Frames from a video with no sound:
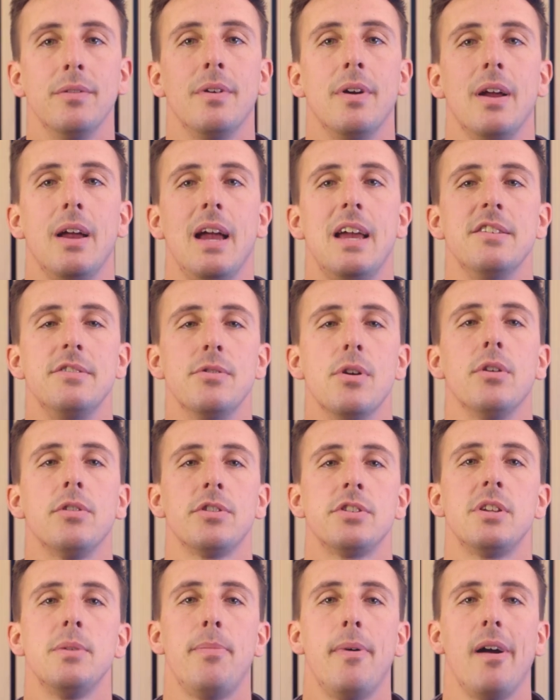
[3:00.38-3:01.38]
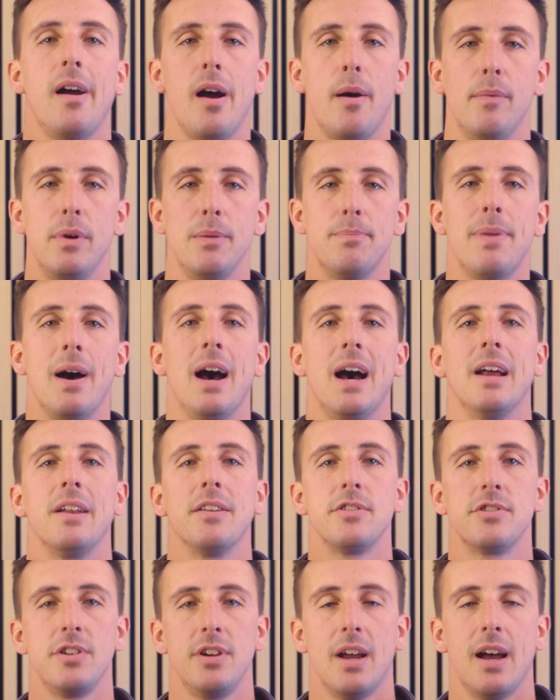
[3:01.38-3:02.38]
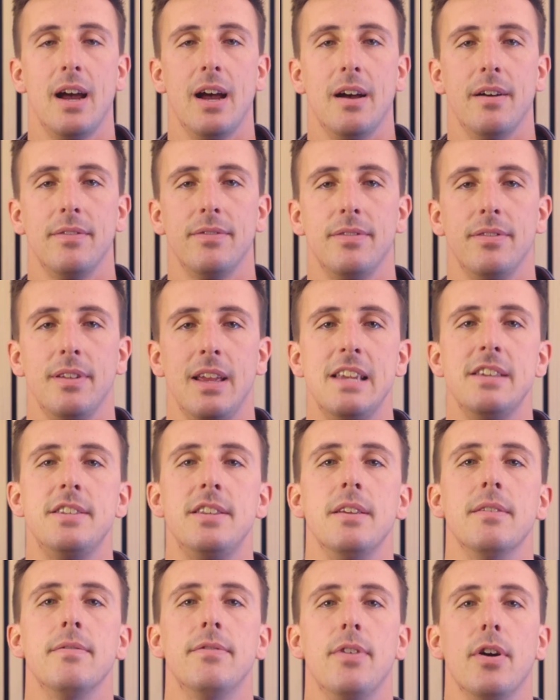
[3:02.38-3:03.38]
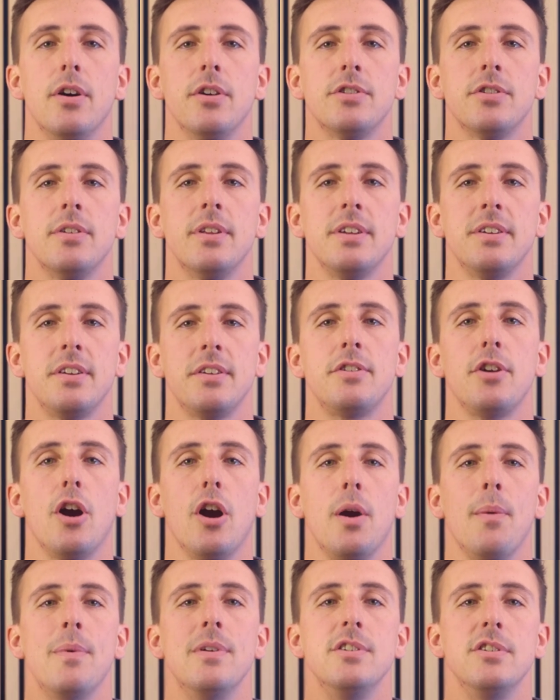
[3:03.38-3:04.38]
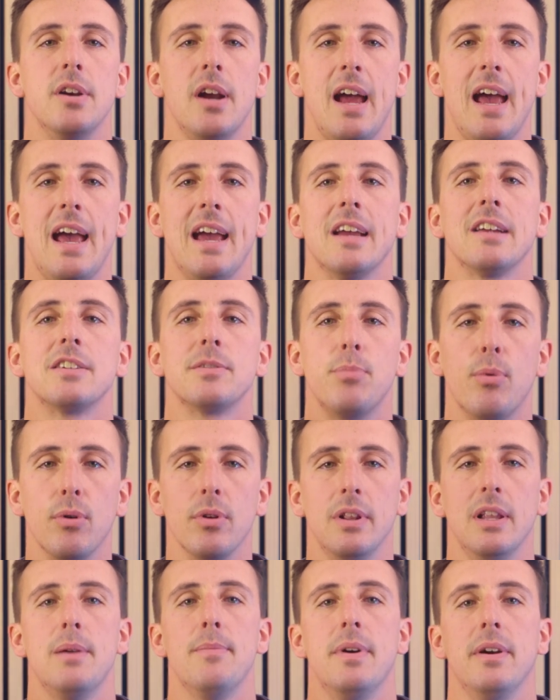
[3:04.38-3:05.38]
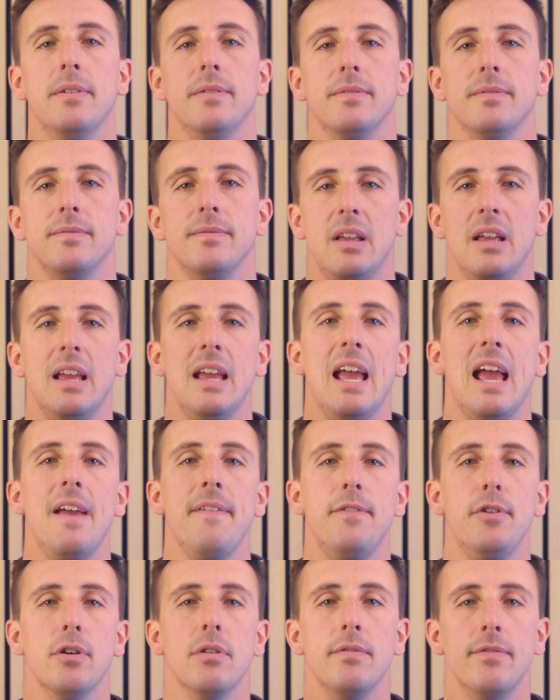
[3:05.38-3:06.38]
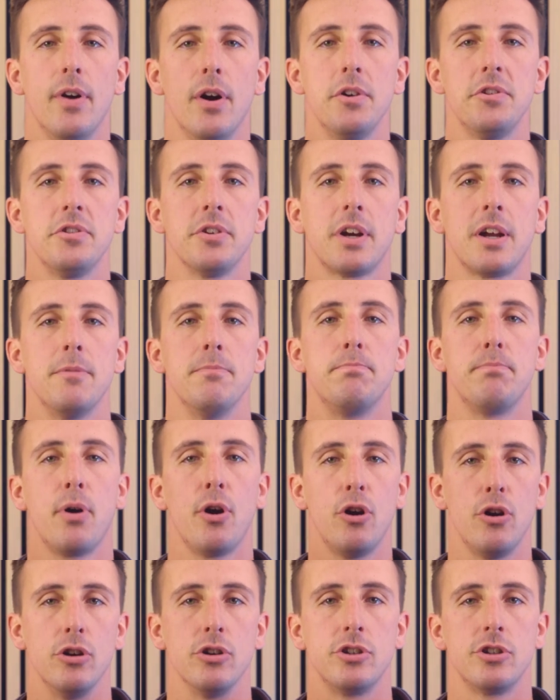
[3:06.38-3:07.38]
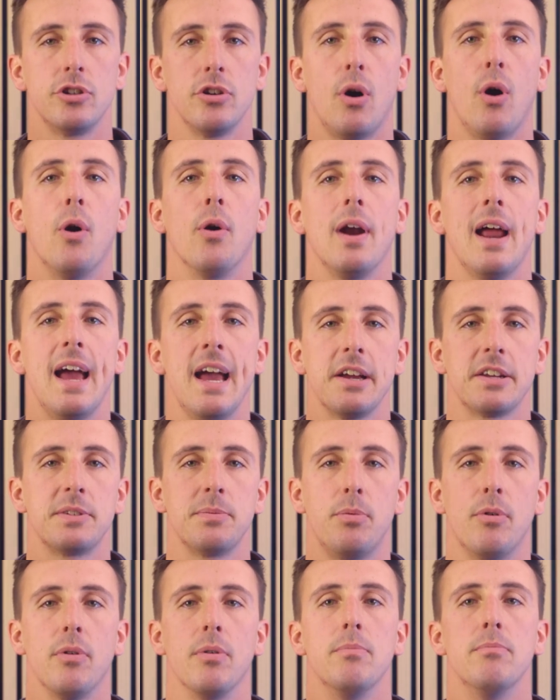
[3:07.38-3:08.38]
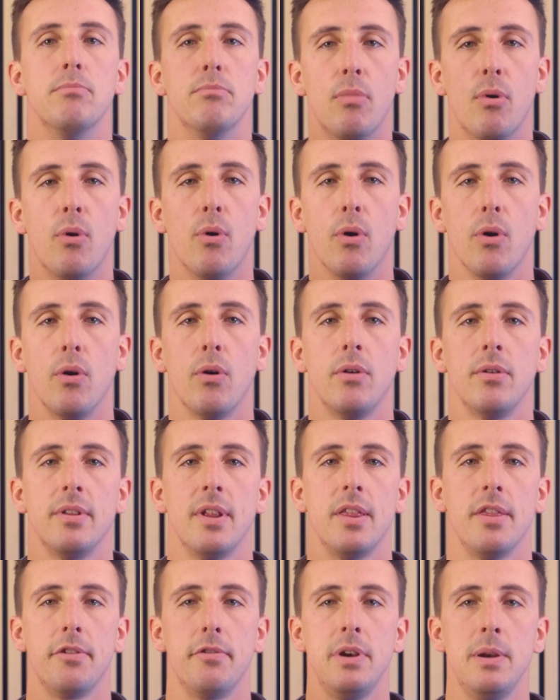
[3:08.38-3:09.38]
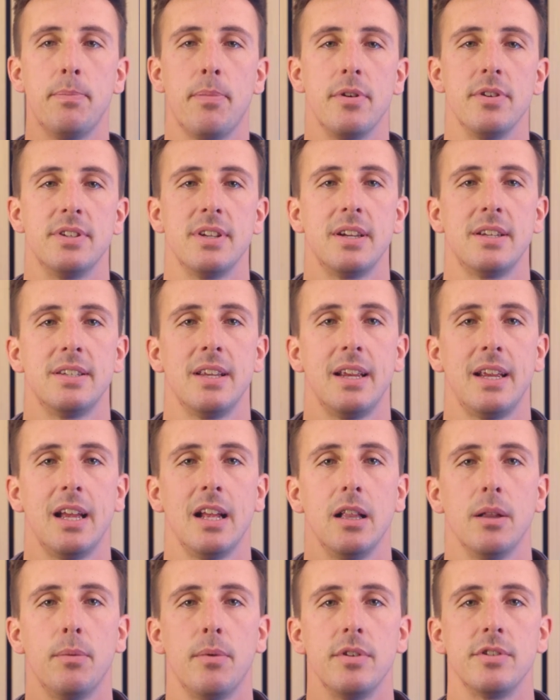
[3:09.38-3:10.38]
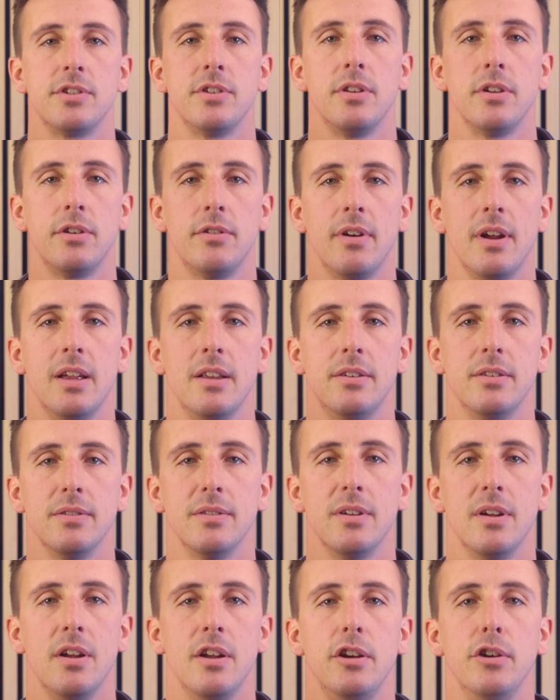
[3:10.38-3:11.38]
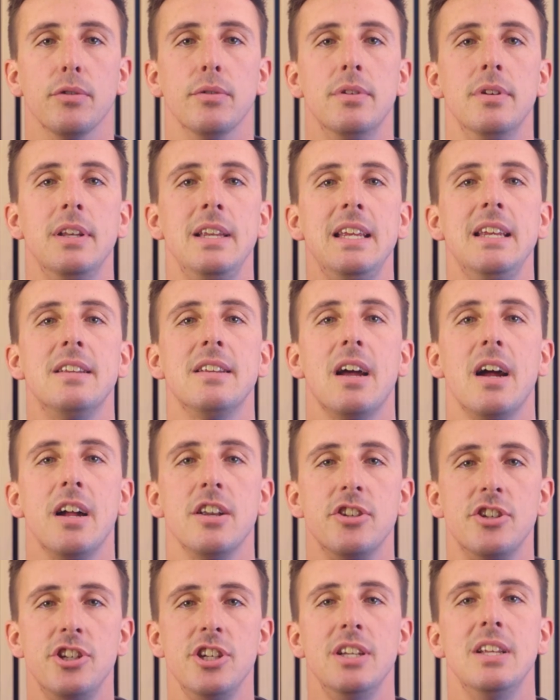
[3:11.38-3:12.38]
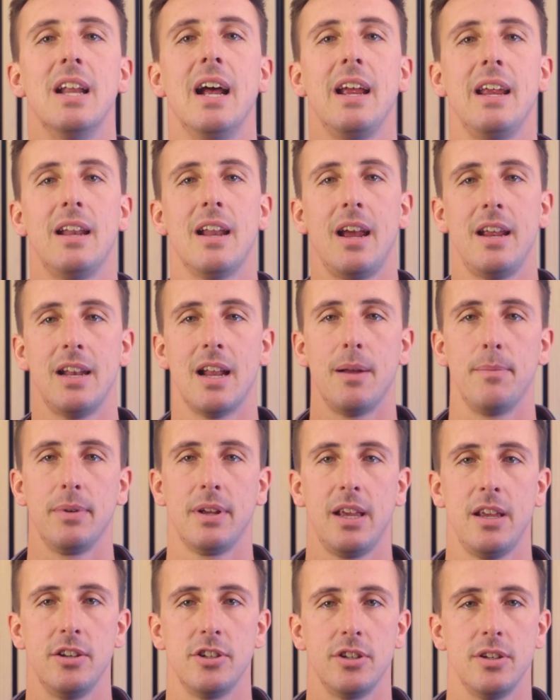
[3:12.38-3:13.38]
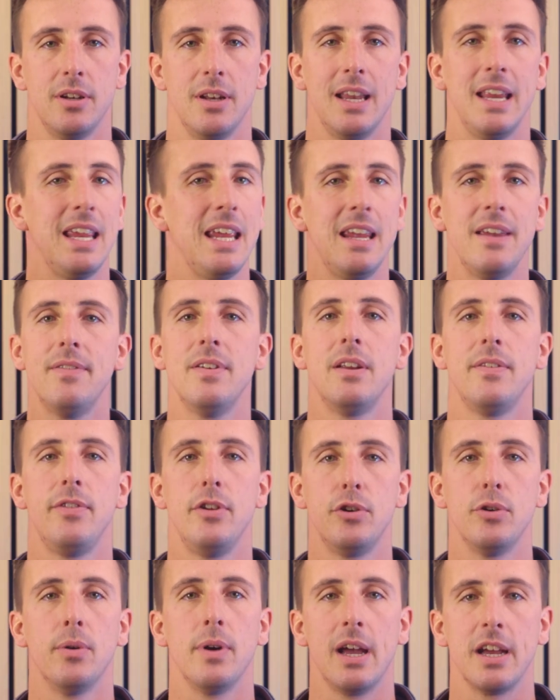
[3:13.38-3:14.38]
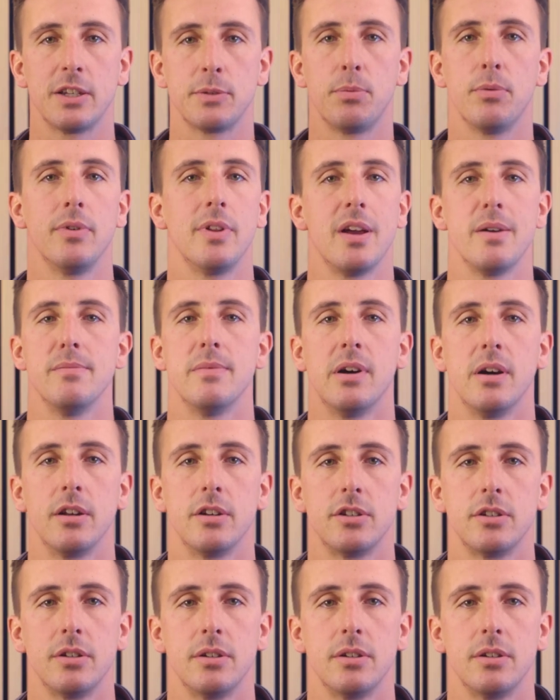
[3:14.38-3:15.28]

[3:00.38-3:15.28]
it's not just about how many panels you have, it's the inverter that determines your export limit. If your inverter can push or export more than 3.68 kilowatts to the grid, you'll need a G99 application, even if you don't export that much.